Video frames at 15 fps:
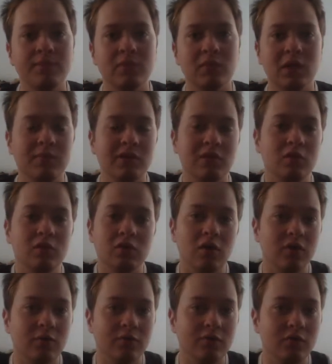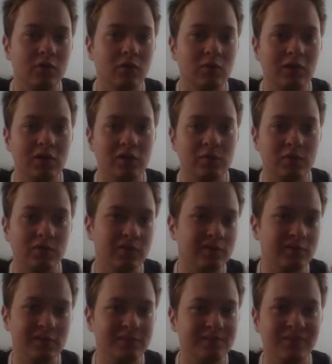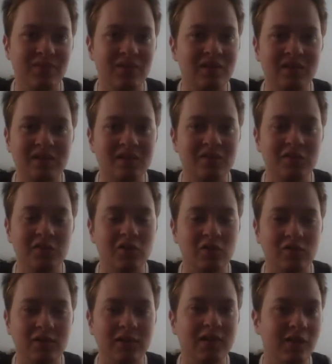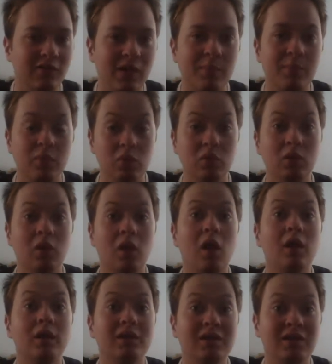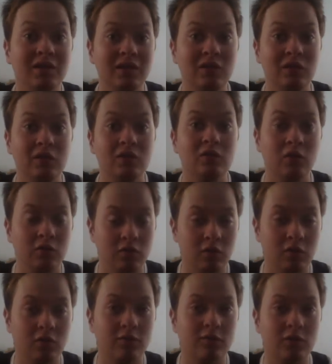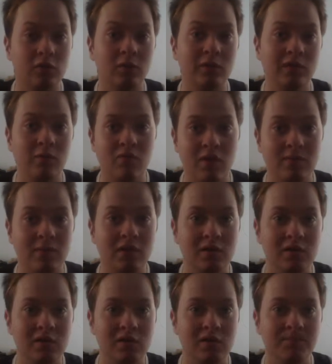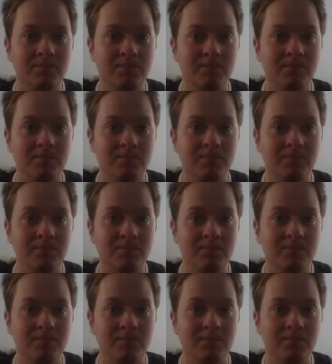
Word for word: I mean, good on them for doing it, but they didn't deserve it. Liverpool did deserve to win the Premier League.